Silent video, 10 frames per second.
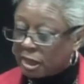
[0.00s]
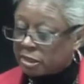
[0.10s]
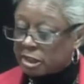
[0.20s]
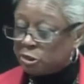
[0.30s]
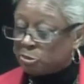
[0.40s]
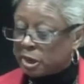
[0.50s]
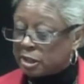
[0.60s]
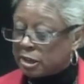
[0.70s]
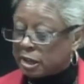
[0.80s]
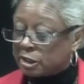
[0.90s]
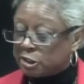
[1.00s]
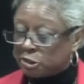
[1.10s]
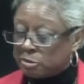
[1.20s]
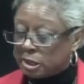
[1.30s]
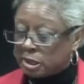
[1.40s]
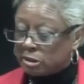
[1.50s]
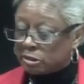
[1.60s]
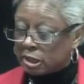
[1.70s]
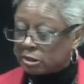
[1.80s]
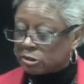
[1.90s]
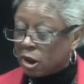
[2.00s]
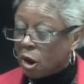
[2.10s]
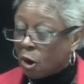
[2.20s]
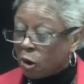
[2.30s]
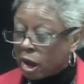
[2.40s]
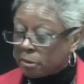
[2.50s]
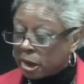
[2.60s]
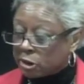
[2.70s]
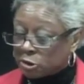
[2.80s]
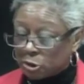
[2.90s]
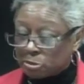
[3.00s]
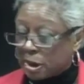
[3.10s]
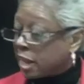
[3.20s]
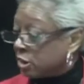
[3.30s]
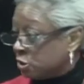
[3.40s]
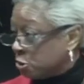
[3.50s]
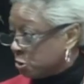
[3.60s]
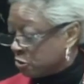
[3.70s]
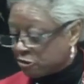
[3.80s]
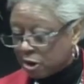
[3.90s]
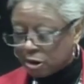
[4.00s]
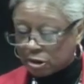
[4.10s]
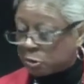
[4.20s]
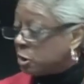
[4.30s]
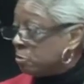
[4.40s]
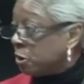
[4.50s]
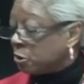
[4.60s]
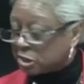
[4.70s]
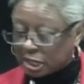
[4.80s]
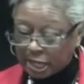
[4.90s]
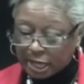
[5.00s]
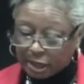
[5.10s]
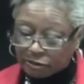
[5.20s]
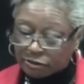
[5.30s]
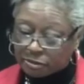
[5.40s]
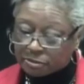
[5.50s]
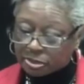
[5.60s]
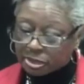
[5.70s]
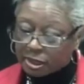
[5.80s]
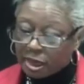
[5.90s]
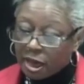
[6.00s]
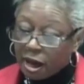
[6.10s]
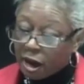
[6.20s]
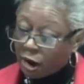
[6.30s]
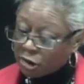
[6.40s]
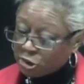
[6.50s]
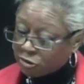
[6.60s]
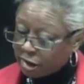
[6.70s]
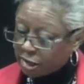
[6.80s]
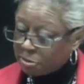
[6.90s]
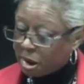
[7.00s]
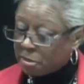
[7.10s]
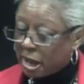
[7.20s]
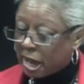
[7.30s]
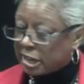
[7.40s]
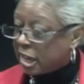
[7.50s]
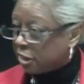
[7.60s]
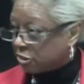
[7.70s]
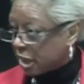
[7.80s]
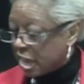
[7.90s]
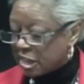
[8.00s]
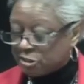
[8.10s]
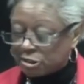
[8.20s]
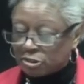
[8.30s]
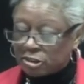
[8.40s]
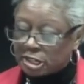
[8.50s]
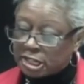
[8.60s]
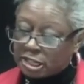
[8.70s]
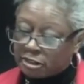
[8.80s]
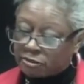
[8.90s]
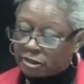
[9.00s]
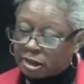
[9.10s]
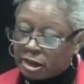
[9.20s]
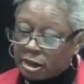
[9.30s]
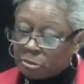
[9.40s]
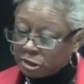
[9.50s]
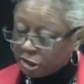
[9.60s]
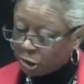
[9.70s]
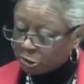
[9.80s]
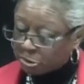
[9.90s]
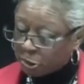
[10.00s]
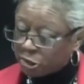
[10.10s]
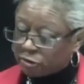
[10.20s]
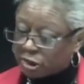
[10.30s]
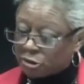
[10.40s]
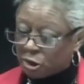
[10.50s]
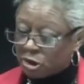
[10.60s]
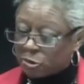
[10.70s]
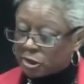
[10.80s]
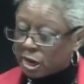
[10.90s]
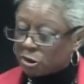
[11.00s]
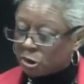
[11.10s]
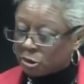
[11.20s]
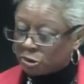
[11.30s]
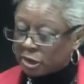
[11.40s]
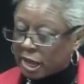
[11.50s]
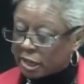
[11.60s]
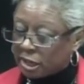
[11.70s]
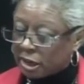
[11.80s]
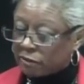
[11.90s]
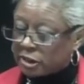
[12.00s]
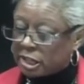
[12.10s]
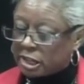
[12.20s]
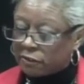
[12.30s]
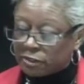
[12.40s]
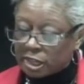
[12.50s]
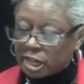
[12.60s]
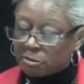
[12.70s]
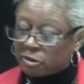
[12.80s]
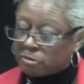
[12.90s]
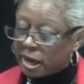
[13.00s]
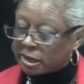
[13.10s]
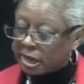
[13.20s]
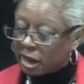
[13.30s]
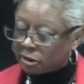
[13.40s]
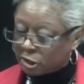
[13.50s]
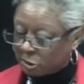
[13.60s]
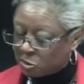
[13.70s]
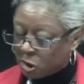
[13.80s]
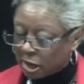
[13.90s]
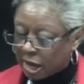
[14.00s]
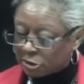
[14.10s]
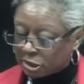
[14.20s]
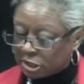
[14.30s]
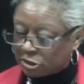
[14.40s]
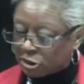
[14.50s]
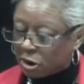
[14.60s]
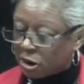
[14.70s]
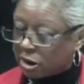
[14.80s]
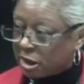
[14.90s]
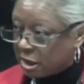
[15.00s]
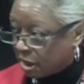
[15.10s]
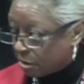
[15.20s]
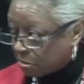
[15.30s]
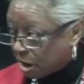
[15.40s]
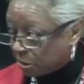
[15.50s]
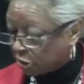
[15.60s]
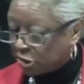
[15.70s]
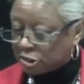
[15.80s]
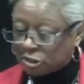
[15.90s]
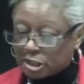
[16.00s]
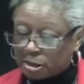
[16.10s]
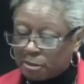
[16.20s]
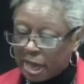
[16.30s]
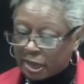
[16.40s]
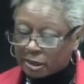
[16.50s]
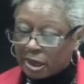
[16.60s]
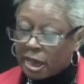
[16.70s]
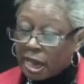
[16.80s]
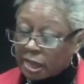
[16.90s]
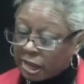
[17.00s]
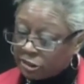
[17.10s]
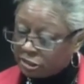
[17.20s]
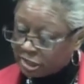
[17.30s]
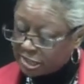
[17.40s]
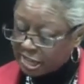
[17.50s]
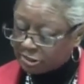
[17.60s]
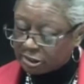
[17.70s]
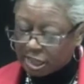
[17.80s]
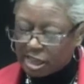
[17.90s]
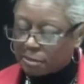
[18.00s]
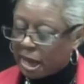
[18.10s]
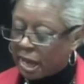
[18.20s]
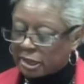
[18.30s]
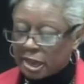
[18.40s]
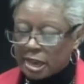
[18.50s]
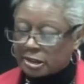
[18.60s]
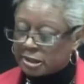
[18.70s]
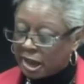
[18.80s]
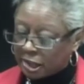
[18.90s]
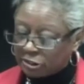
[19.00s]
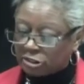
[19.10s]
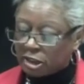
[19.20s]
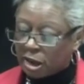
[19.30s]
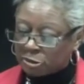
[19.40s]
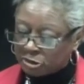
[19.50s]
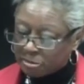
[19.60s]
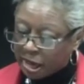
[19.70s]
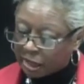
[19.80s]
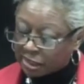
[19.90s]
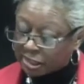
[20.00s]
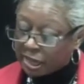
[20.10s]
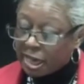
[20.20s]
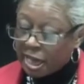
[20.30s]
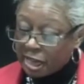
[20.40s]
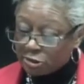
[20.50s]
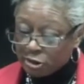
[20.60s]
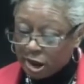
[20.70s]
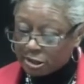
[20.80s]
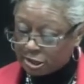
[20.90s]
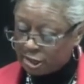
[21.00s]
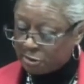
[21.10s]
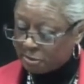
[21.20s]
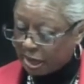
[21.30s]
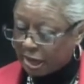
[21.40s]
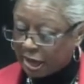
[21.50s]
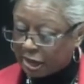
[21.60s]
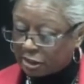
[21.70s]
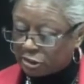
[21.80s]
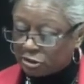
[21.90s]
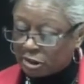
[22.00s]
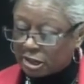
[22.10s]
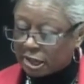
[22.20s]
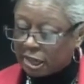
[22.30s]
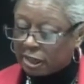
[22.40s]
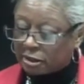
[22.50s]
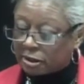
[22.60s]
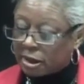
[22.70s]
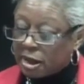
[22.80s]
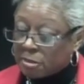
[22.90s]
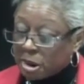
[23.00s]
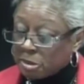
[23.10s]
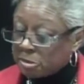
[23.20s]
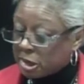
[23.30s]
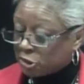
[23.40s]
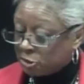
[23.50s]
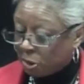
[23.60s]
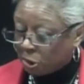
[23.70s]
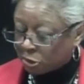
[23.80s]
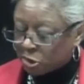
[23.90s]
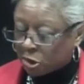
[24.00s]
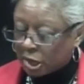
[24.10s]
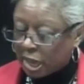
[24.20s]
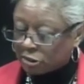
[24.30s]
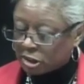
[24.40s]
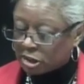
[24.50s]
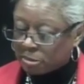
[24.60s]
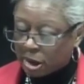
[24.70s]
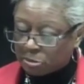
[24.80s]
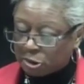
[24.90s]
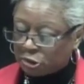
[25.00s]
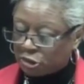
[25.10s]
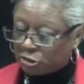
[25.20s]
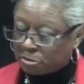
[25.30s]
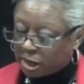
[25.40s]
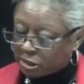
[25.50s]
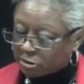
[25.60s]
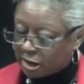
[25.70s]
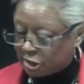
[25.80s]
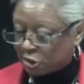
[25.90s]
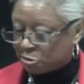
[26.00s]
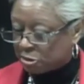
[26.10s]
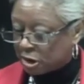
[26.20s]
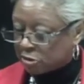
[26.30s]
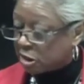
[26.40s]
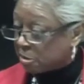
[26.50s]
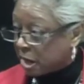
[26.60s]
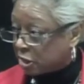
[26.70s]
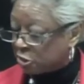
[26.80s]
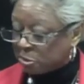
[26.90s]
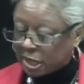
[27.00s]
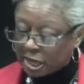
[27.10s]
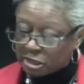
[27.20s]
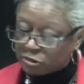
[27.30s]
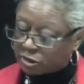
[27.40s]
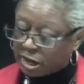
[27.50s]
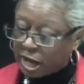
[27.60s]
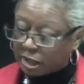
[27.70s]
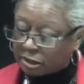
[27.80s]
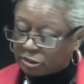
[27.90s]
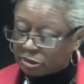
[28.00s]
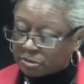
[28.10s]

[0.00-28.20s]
Then you'd better not kiss me, he says, or I might turn back into a frog. We both laugh. Are you ready, Mama? I ask, anxious to leave. Butch helps both of us on with our coats, and I carefully lift the hem of my gown as we walk out to his car. Mama sits in the back, and I sit next to him. I cannot stop smiling and try to keep my eyes straight ahead. Mama makes small talk, asking about Butch's mother and his brother and about his plans for college.